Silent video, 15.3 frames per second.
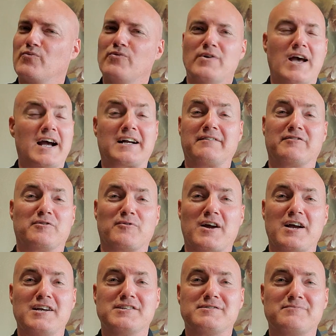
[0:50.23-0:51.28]
heck of a
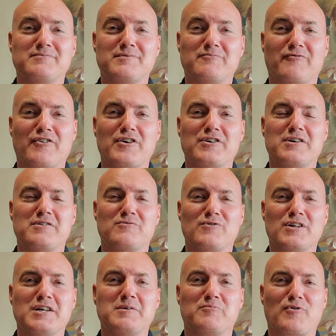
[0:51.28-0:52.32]
race,
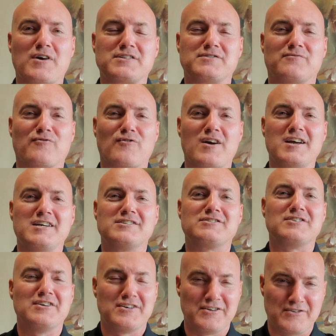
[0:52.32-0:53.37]
really impressive
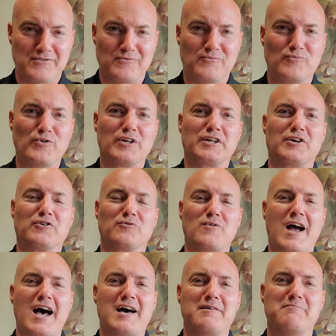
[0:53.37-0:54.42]
race, really good
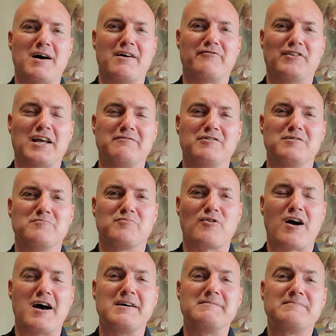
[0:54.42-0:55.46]
ride by Flavien and
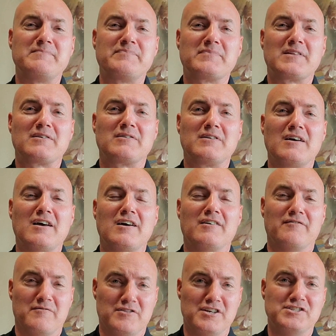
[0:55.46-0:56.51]
Pratt,
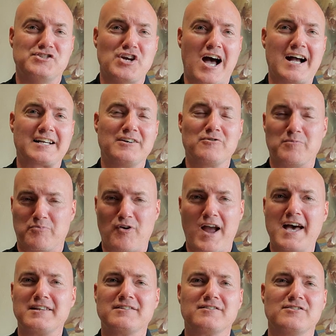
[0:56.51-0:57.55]
the jockey, or
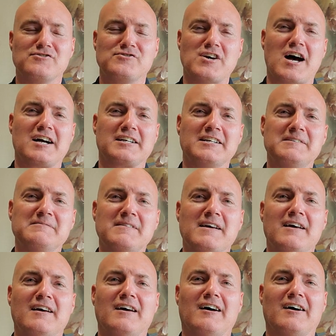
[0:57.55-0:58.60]
Pratt, the jockey.
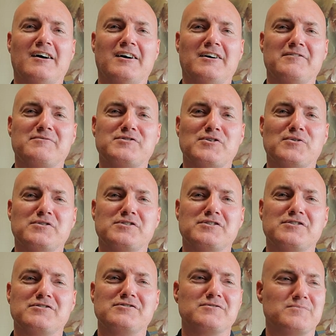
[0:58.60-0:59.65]
So it
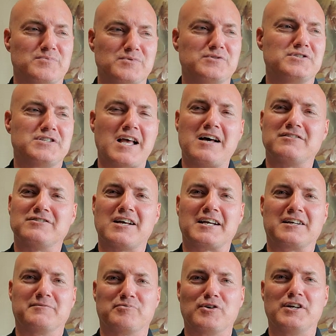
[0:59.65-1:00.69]
sounds
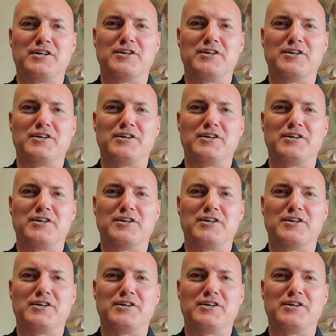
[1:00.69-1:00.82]
like a pretty